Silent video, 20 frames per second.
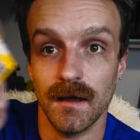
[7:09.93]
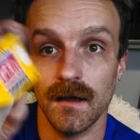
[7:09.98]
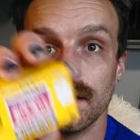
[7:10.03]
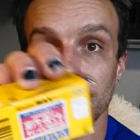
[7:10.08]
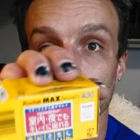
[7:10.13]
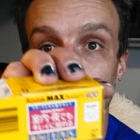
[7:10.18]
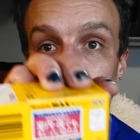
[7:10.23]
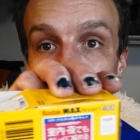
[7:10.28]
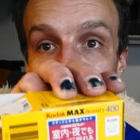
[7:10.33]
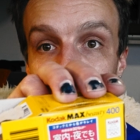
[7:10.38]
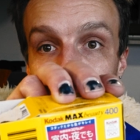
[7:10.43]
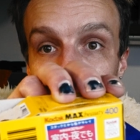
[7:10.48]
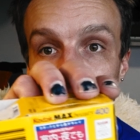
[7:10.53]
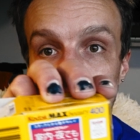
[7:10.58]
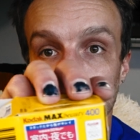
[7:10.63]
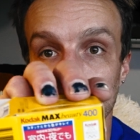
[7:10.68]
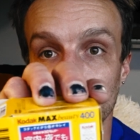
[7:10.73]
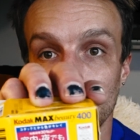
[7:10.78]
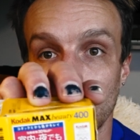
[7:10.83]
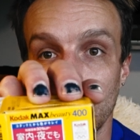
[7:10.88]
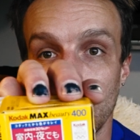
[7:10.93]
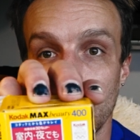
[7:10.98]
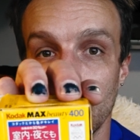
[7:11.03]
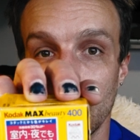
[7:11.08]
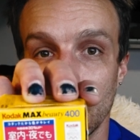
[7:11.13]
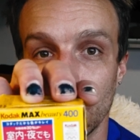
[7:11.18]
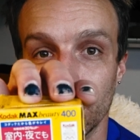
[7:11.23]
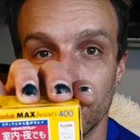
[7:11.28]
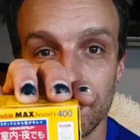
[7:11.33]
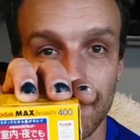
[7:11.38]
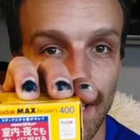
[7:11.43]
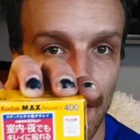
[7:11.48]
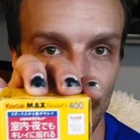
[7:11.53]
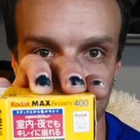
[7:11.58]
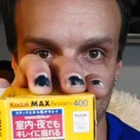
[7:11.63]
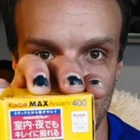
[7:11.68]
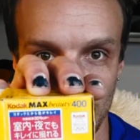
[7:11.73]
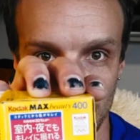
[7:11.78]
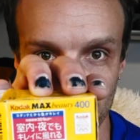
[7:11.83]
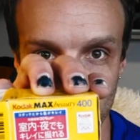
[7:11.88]
this roll of
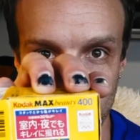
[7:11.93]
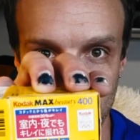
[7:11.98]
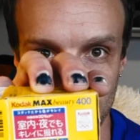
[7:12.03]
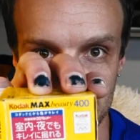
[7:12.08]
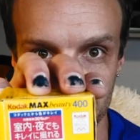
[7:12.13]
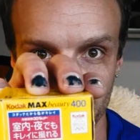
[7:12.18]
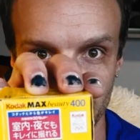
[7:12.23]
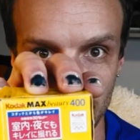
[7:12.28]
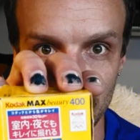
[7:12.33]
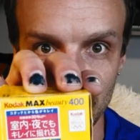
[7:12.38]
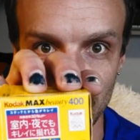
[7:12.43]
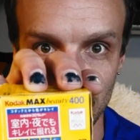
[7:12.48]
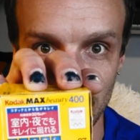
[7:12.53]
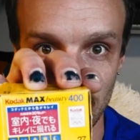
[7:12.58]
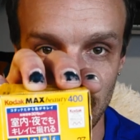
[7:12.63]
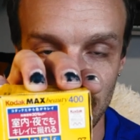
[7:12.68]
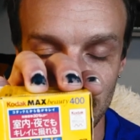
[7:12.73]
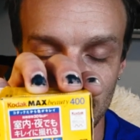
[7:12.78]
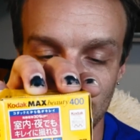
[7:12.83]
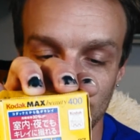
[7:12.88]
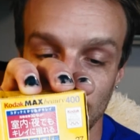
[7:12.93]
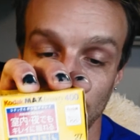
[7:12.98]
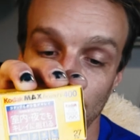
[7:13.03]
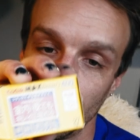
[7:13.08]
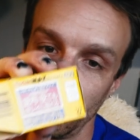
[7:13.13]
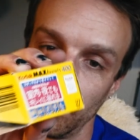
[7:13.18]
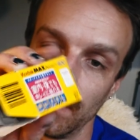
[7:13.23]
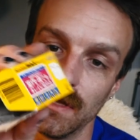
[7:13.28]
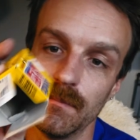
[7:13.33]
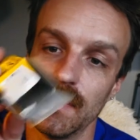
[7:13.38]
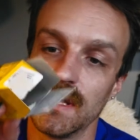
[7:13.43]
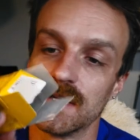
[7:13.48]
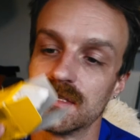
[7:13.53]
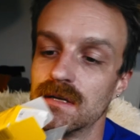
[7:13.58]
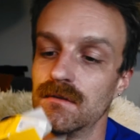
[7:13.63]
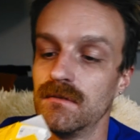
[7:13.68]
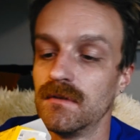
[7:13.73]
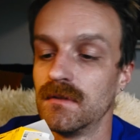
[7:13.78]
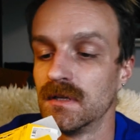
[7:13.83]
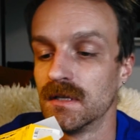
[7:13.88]
Kodak Max Beauty, hopefully it makes
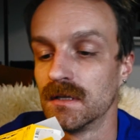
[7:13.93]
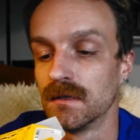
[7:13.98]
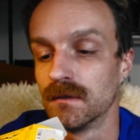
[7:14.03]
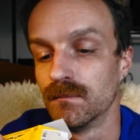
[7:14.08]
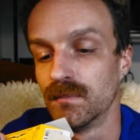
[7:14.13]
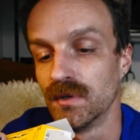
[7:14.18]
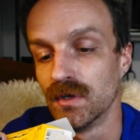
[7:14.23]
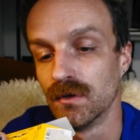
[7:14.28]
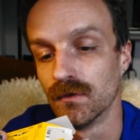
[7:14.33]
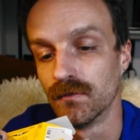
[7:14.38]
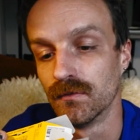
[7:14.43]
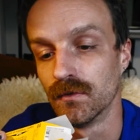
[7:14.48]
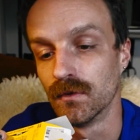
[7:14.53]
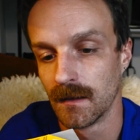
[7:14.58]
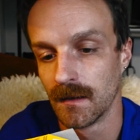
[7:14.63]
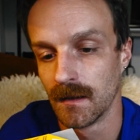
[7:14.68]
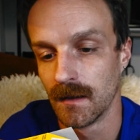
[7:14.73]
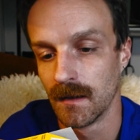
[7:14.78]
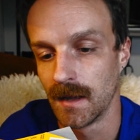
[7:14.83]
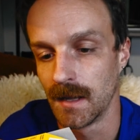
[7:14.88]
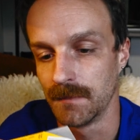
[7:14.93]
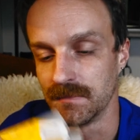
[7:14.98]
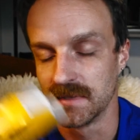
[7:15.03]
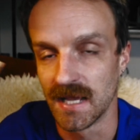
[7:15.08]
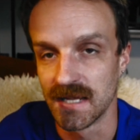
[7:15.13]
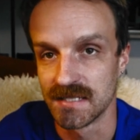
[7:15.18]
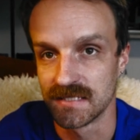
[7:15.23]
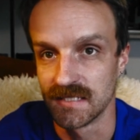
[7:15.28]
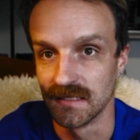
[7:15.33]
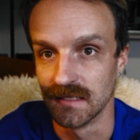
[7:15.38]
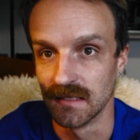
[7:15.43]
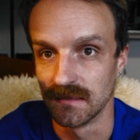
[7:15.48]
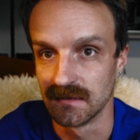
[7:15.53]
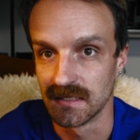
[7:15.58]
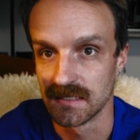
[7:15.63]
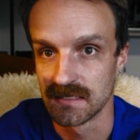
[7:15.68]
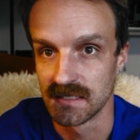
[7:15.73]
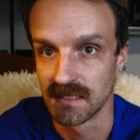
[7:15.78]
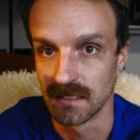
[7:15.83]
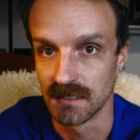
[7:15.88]
everything beautiful. I'm guessing that
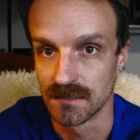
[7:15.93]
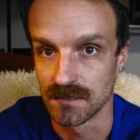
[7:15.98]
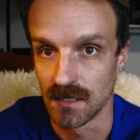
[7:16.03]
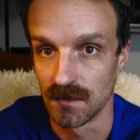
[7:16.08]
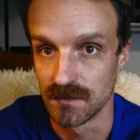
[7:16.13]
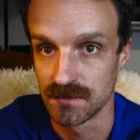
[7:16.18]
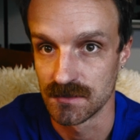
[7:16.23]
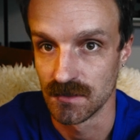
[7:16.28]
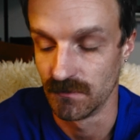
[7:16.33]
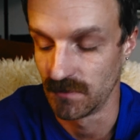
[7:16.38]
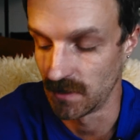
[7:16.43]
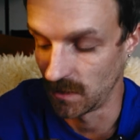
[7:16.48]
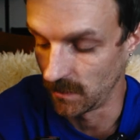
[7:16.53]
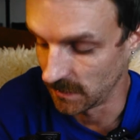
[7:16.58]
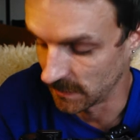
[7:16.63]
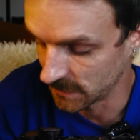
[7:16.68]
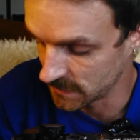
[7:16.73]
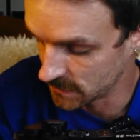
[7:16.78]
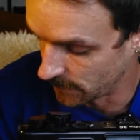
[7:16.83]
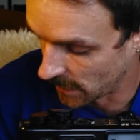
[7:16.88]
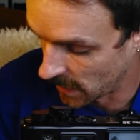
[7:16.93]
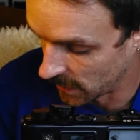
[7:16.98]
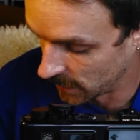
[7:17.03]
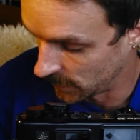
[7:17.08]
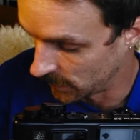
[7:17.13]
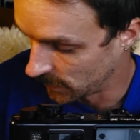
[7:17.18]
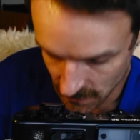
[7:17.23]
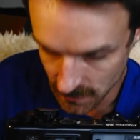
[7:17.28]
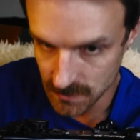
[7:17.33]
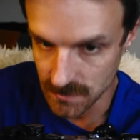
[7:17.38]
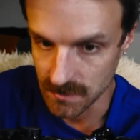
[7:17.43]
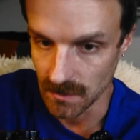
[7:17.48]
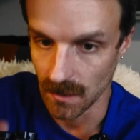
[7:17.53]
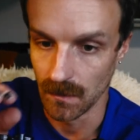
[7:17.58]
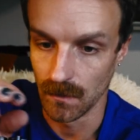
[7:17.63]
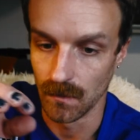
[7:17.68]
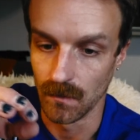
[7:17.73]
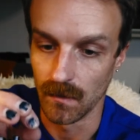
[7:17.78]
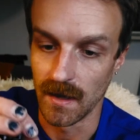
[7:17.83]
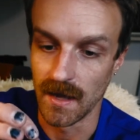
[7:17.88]
this thing is also very expired.
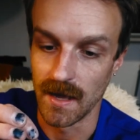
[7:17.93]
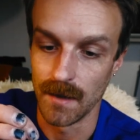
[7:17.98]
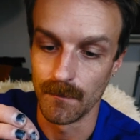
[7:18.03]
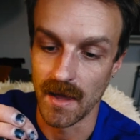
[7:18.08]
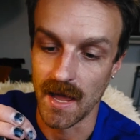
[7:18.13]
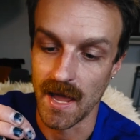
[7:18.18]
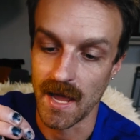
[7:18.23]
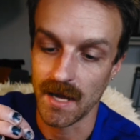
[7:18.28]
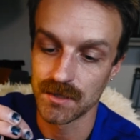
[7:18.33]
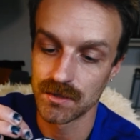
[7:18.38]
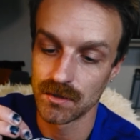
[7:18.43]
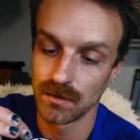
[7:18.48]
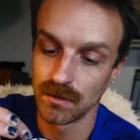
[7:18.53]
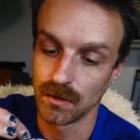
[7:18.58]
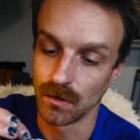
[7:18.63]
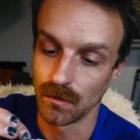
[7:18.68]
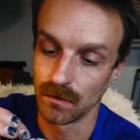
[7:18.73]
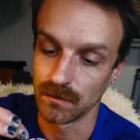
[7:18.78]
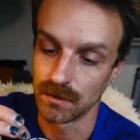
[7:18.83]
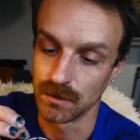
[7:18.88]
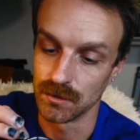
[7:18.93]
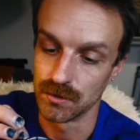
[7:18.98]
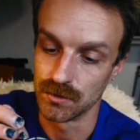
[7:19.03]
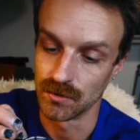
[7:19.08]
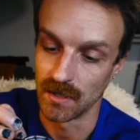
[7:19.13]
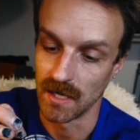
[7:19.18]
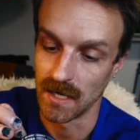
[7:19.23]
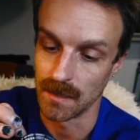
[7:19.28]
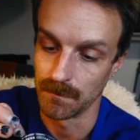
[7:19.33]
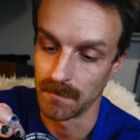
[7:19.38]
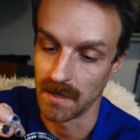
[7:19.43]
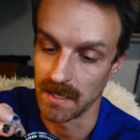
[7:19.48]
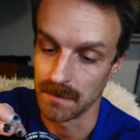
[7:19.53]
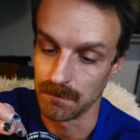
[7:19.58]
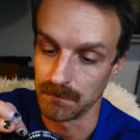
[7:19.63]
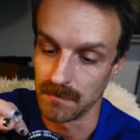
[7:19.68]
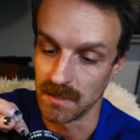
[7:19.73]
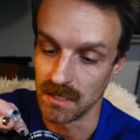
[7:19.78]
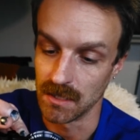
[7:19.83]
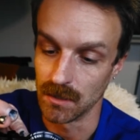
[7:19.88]
So I'm actually going to drop my
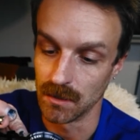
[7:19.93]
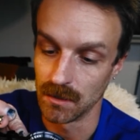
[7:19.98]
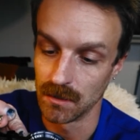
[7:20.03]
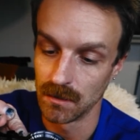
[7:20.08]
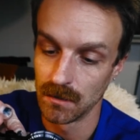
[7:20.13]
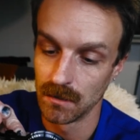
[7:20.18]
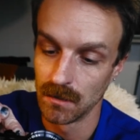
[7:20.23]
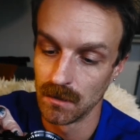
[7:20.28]
meter